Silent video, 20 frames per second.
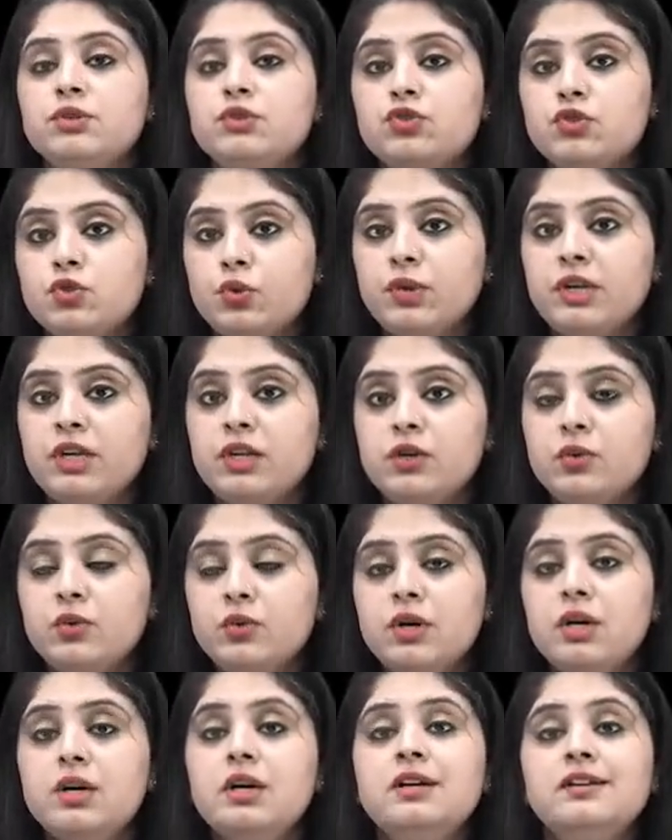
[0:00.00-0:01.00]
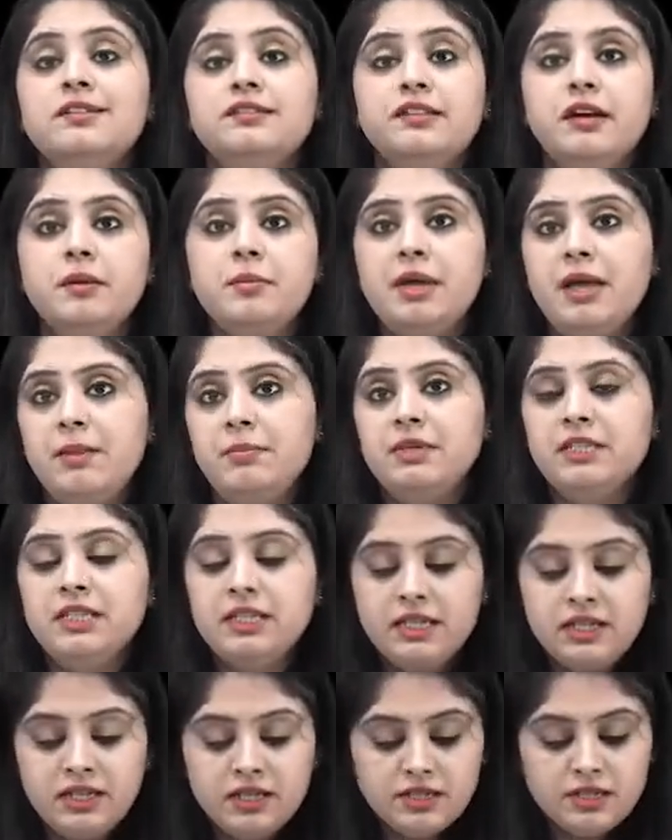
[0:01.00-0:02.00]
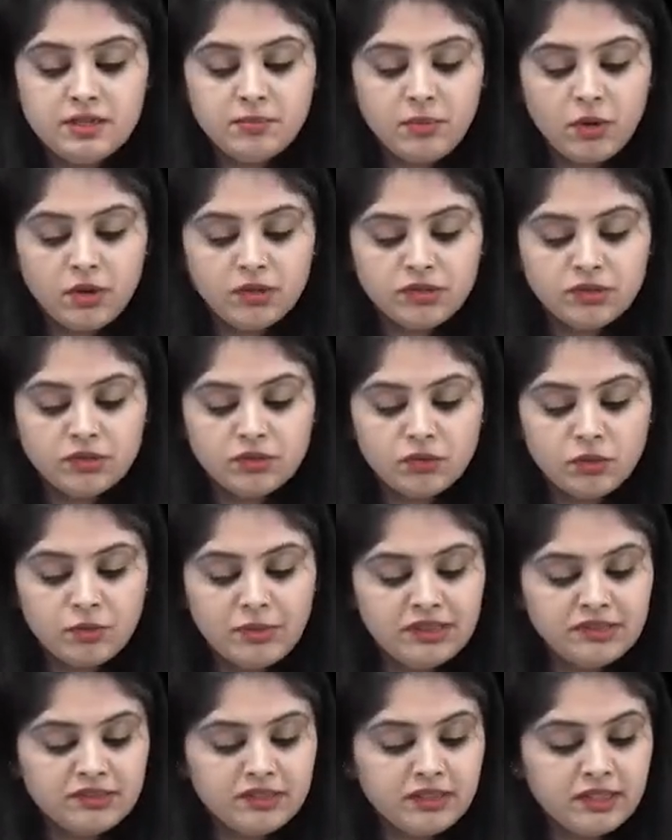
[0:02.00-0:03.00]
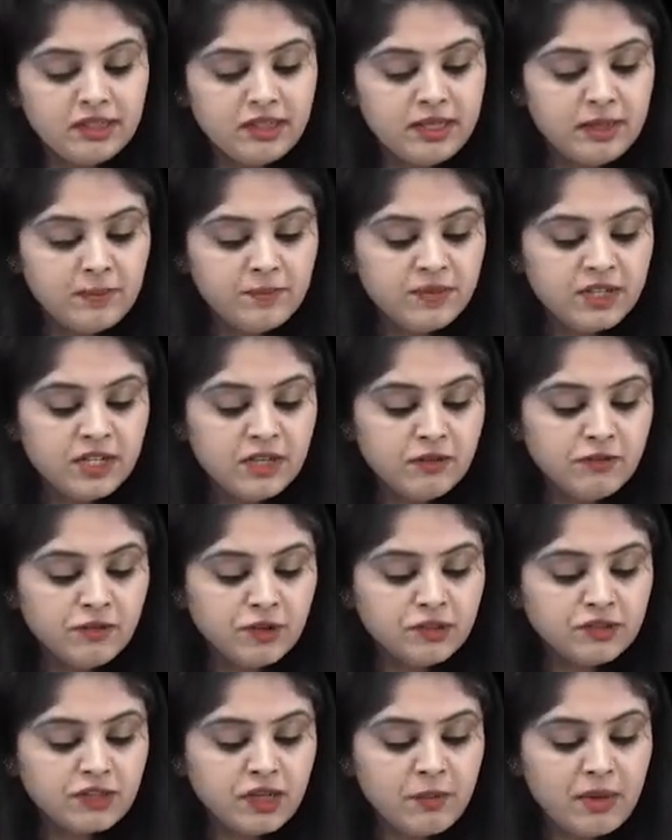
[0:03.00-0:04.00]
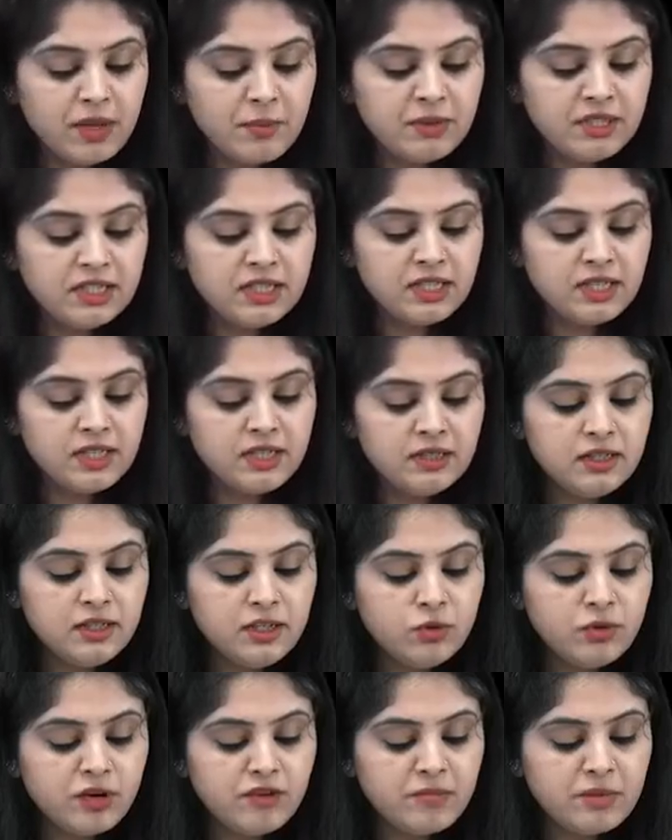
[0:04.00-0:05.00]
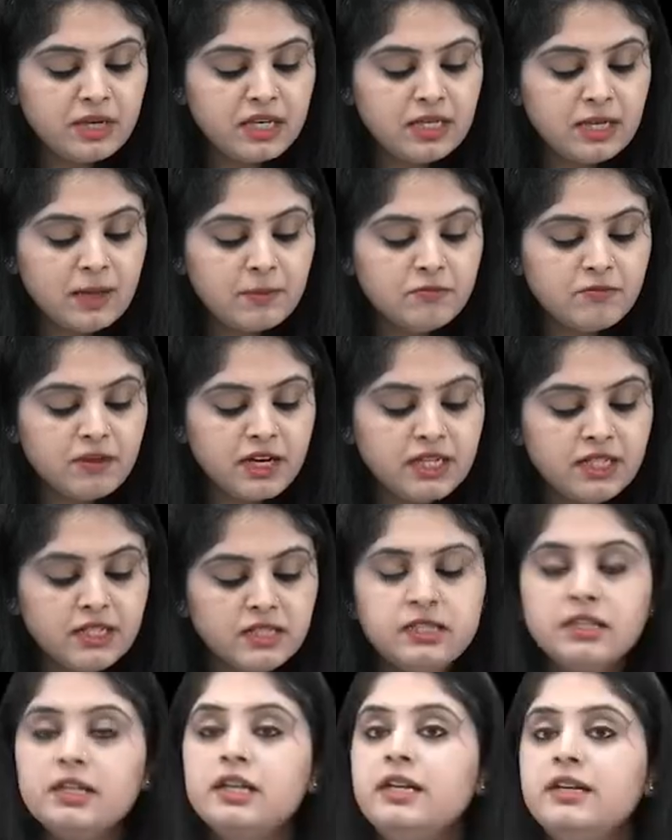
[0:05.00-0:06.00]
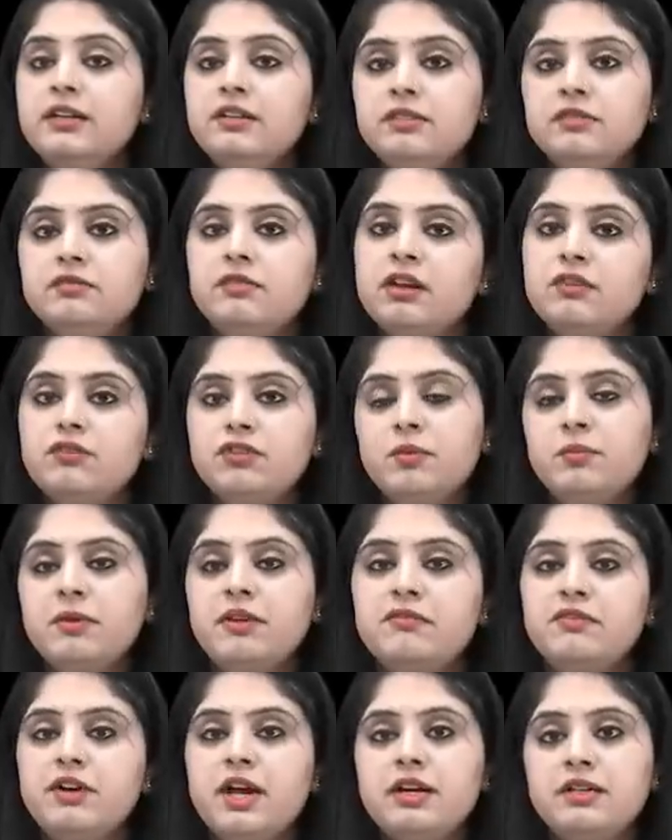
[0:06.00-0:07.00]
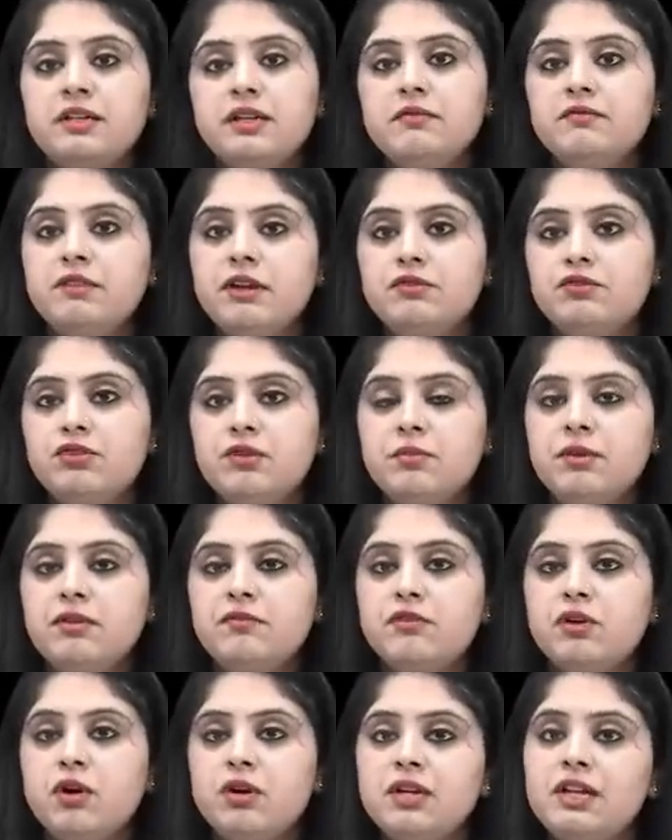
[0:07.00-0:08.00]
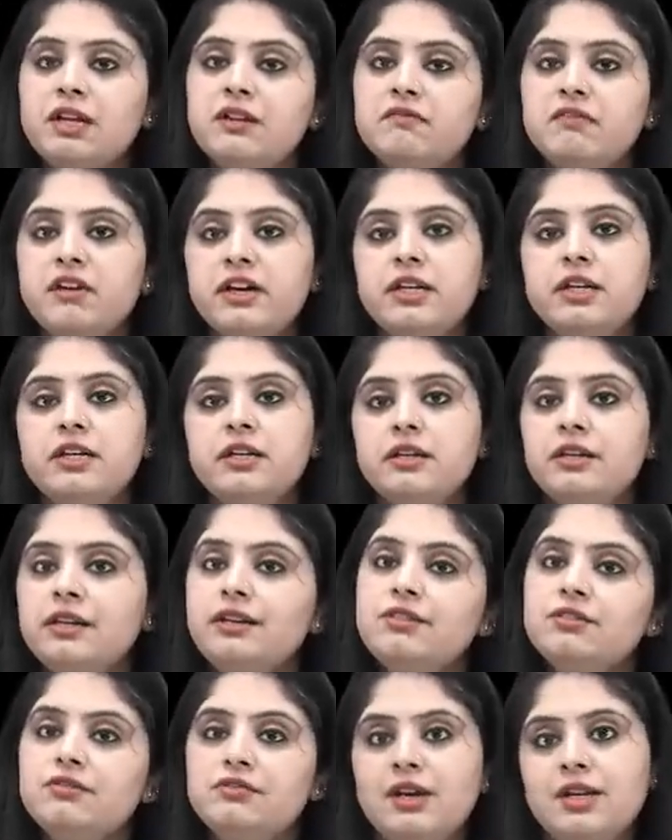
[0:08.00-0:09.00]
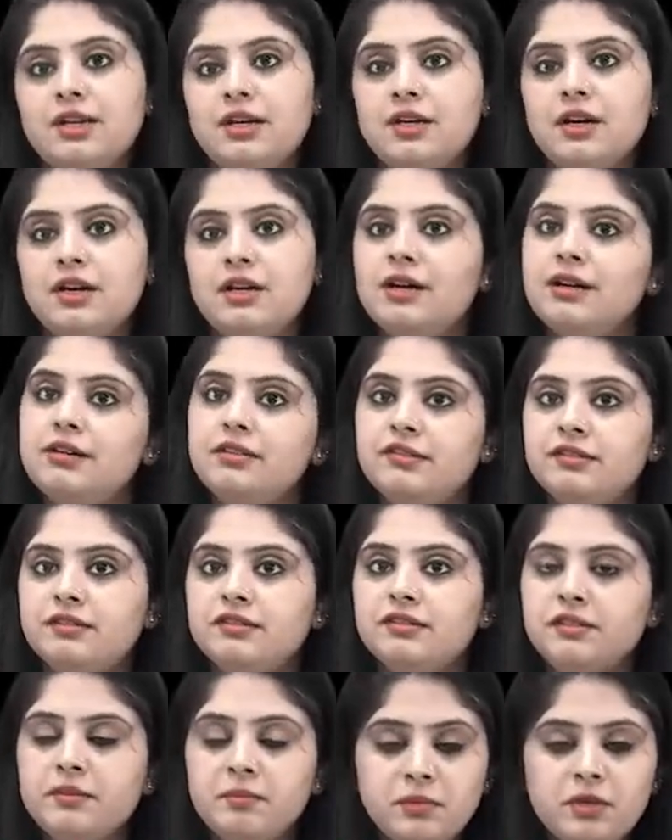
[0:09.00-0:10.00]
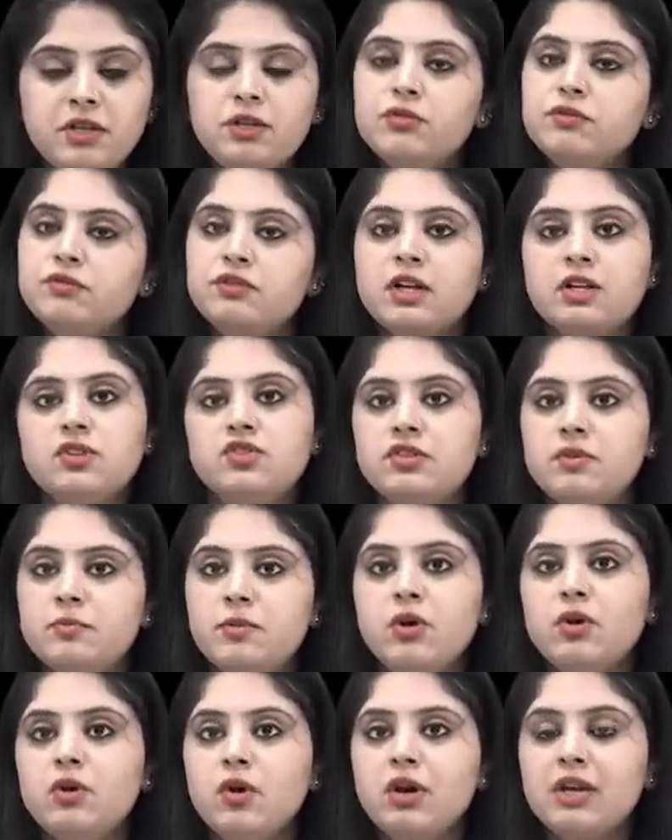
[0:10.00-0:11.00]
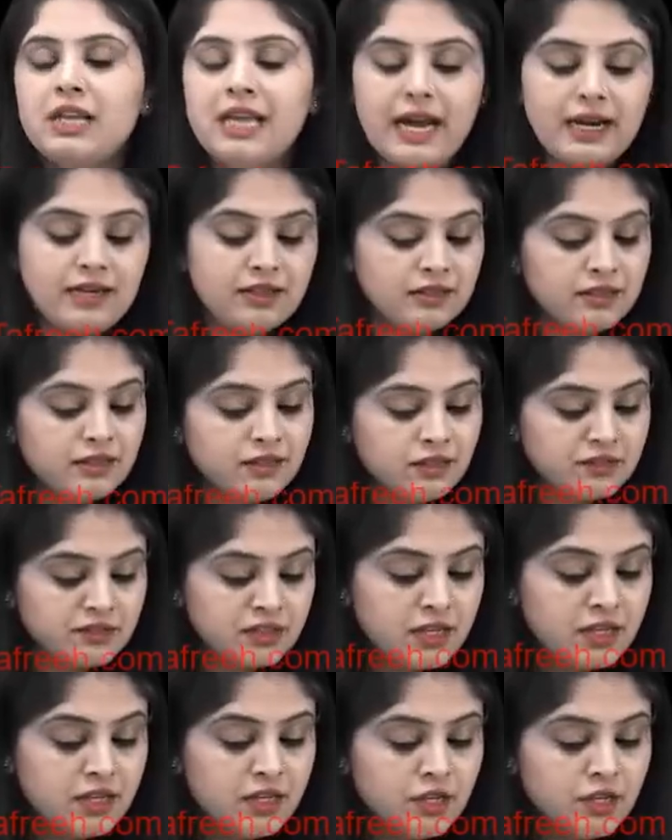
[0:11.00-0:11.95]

was showing you subepithelial deposits. So basically, for subepithelial, you have picked up one in the kids, one from nephritic, one from nephrotic, one in kids, one in adults. Simple, you've touched upon all categories.